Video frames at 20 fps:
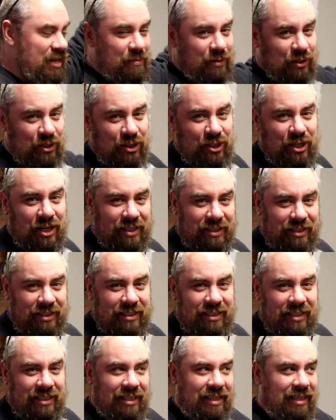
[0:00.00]
they were
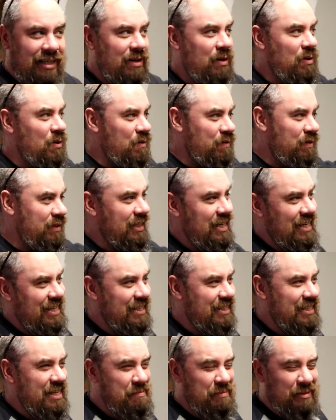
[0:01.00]
shut
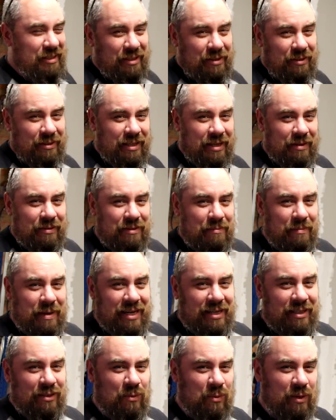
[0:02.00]
overnight, the temperature got down to
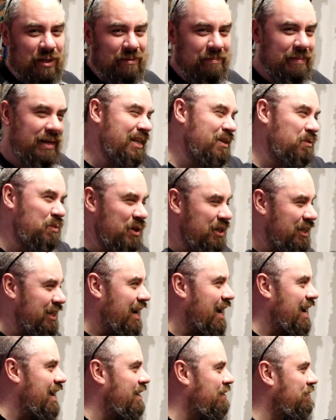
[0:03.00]
minus one, minus one and
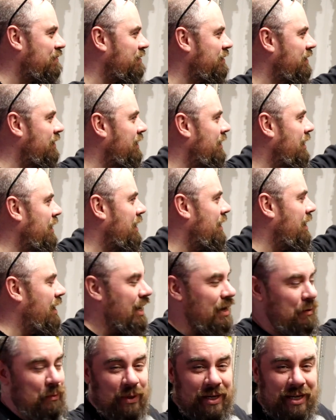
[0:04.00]
a half,
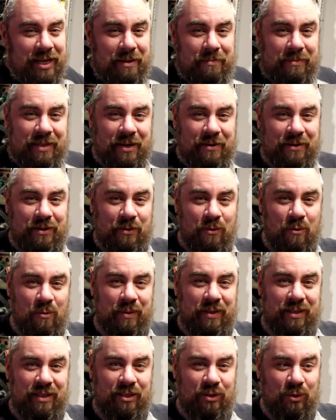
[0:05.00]
and when I came down and
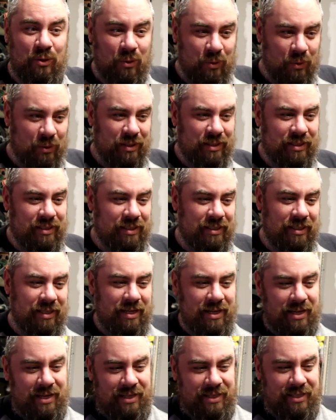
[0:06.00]
opened the doors,
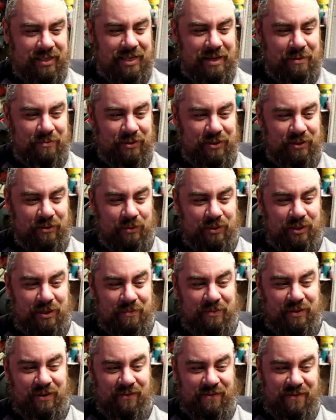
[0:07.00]
the temperature was
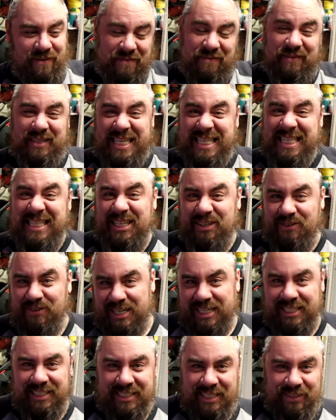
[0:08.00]
up to fifteen
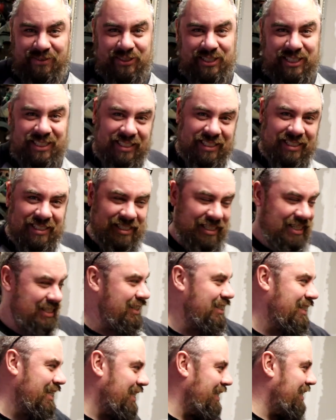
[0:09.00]
degrees Celsius
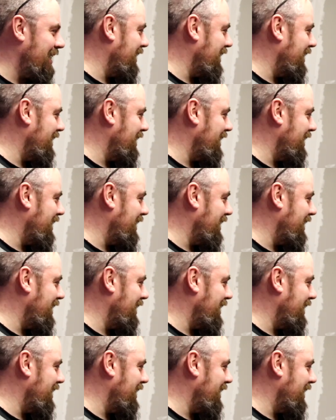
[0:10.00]
inside